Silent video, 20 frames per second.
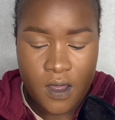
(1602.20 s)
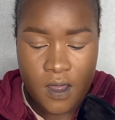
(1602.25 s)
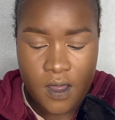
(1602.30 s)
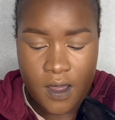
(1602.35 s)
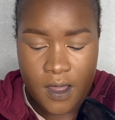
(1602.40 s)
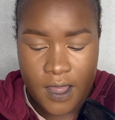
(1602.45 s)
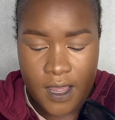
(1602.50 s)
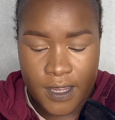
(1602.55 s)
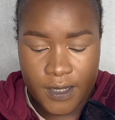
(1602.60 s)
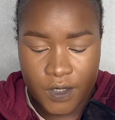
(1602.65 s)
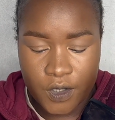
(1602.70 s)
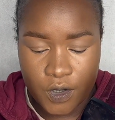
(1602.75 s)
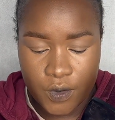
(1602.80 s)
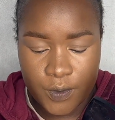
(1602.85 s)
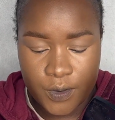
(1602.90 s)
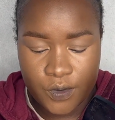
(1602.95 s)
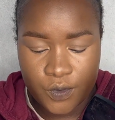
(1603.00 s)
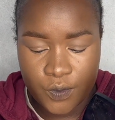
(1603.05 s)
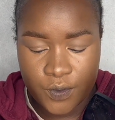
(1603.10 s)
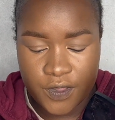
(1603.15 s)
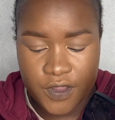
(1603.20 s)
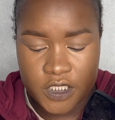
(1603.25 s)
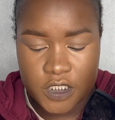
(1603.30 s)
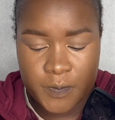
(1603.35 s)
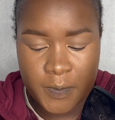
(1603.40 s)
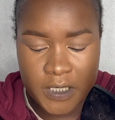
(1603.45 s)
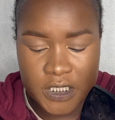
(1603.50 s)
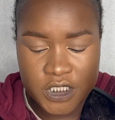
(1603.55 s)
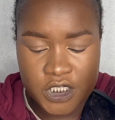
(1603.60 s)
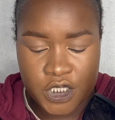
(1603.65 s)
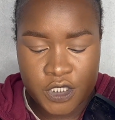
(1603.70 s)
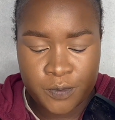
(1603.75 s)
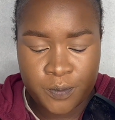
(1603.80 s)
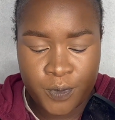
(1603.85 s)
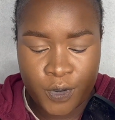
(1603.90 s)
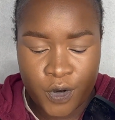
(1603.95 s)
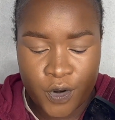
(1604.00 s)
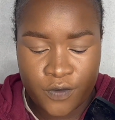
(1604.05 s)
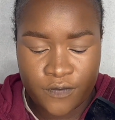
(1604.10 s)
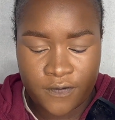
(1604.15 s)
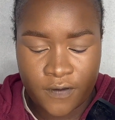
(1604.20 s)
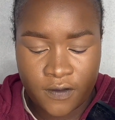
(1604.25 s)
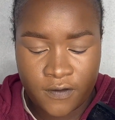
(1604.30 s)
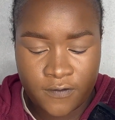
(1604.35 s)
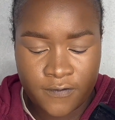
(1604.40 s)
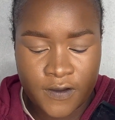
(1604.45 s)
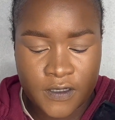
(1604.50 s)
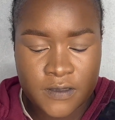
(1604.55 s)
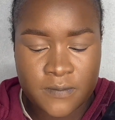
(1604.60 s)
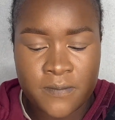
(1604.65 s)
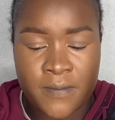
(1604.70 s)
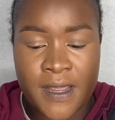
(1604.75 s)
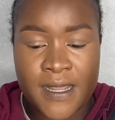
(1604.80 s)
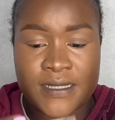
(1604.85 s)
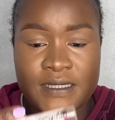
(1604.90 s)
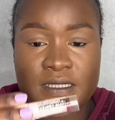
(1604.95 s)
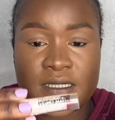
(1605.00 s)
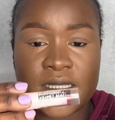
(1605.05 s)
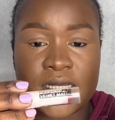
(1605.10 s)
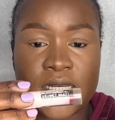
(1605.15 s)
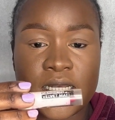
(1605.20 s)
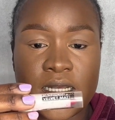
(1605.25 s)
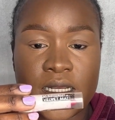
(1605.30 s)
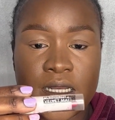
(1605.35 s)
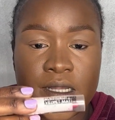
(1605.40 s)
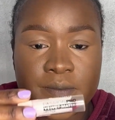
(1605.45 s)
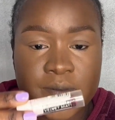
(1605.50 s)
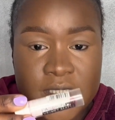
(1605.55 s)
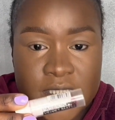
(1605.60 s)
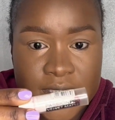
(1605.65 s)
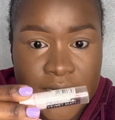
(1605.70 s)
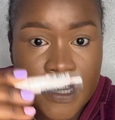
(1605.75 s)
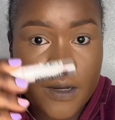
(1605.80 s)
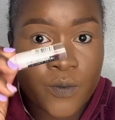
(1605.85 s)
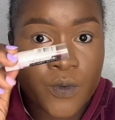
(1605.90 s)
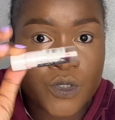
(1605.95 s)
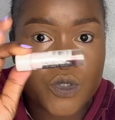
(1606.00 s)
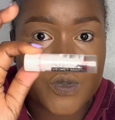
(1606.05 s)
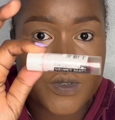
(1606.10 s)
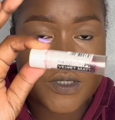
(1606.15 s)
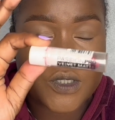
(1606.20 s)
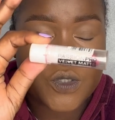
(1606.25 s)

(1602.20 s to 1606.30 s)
I go in with this Passion Pro Velvet Matte lipstick, which was